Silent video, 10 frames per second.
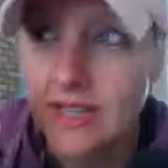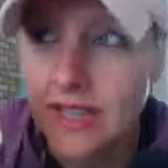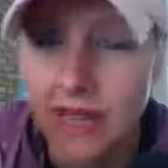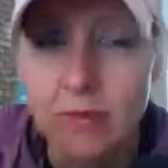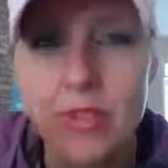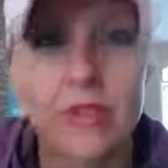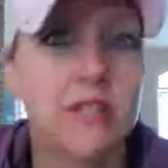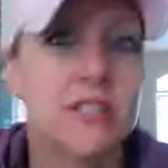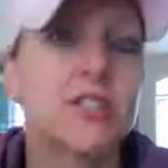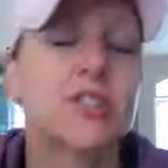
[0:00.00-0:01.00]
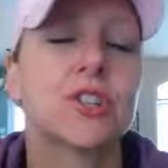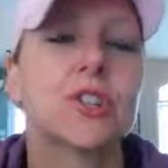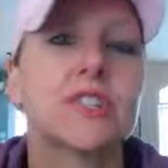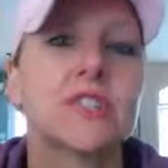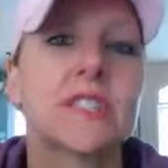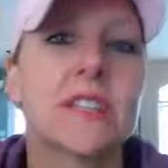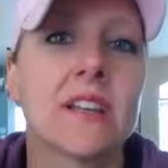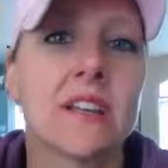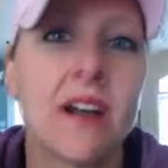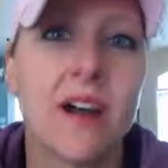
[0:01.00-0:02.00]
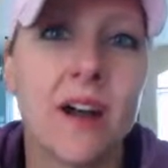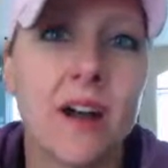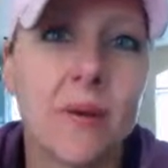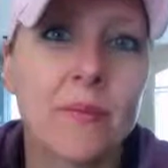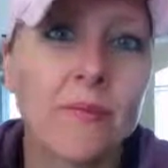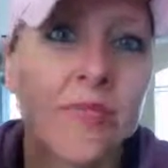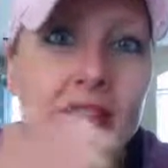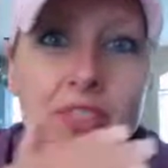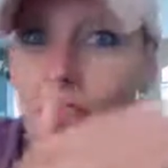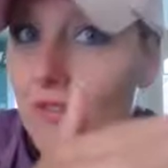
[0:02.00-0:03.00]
chemicalized sugars, that